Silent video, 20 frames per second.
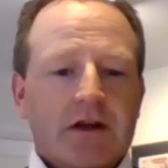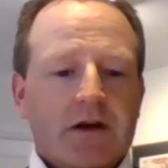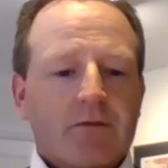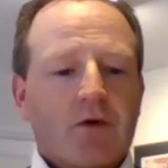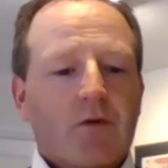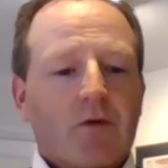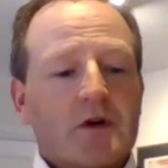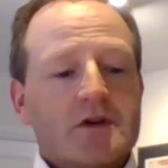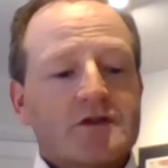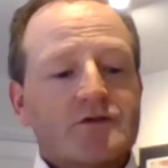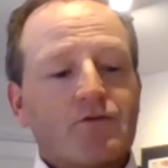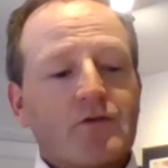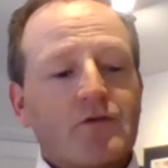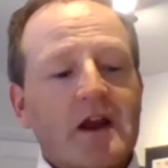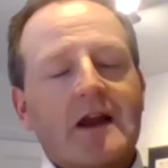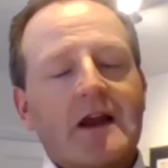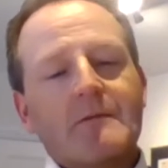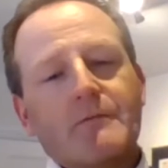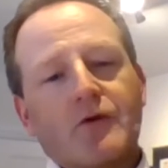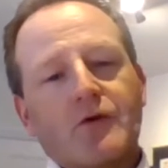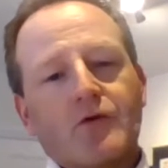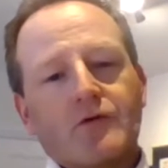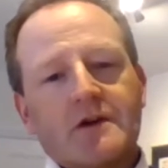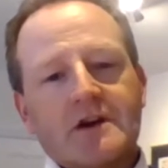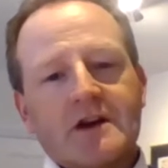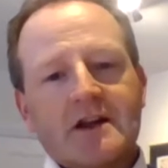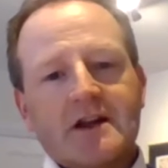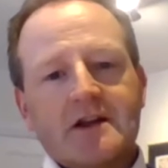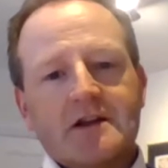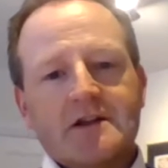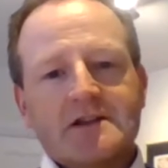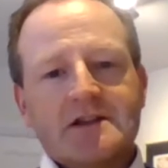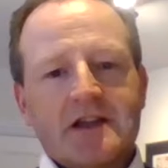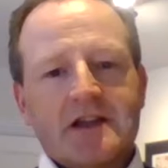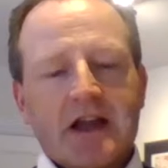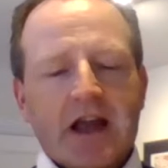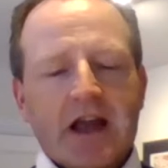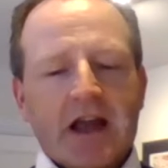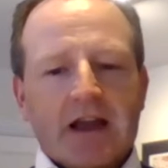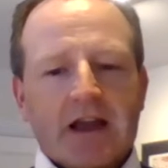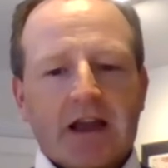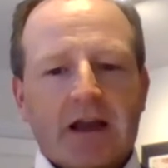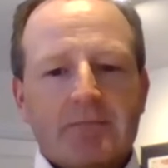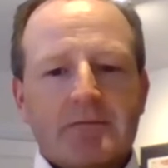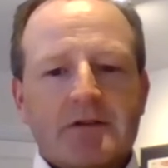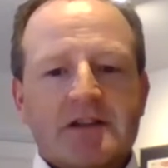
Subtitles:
But what's really important is keep